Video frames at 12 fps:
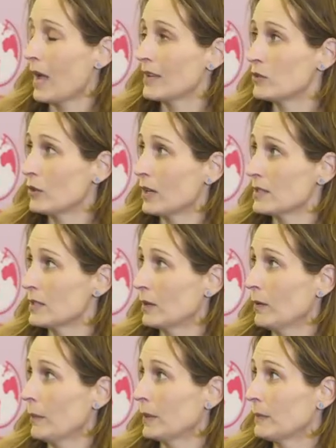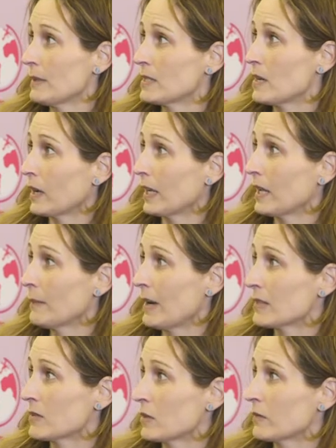as you guys know, I'm going to be talking
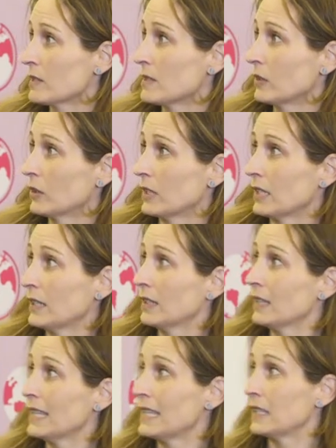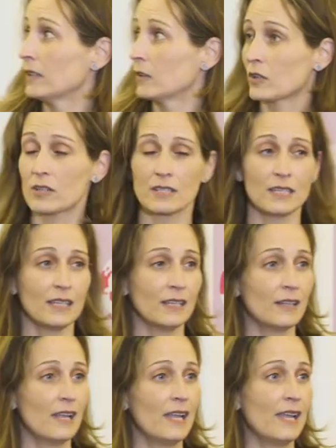about service learning in nursing.
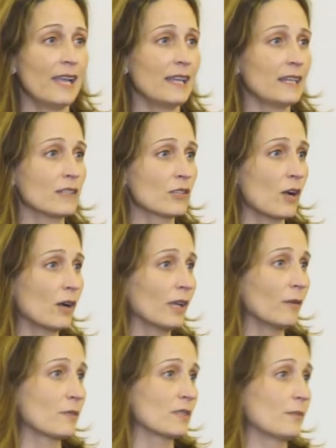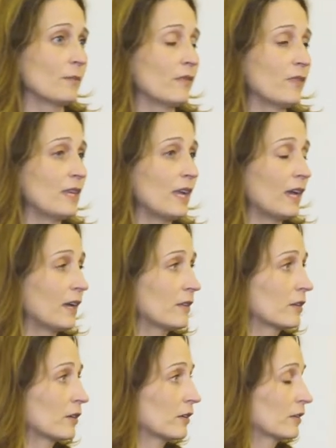And in talking with some of the
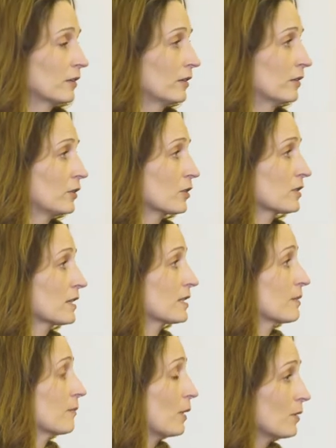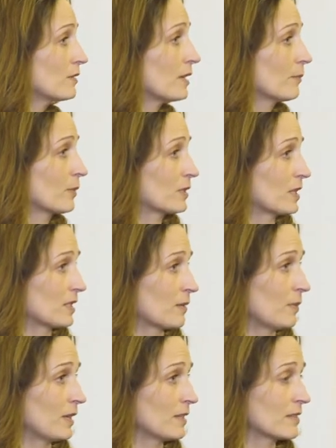other nursing symposium
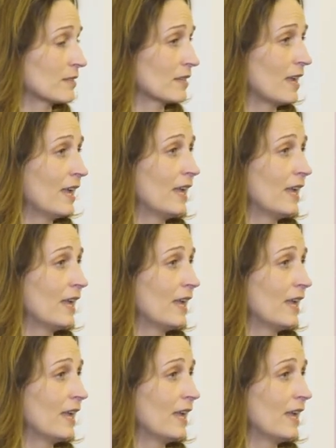participants,